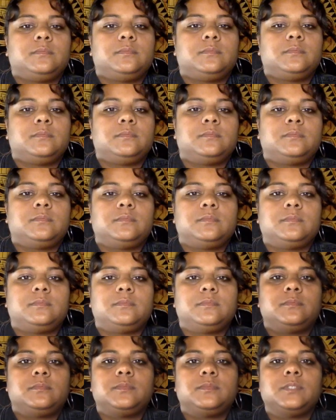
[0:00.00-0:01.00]

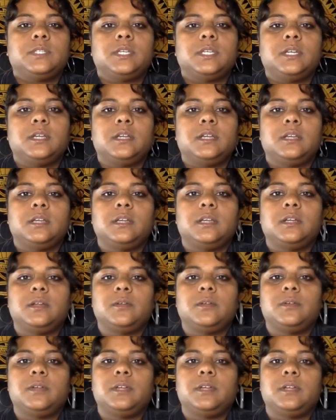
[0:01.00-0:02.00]
(no one is talking)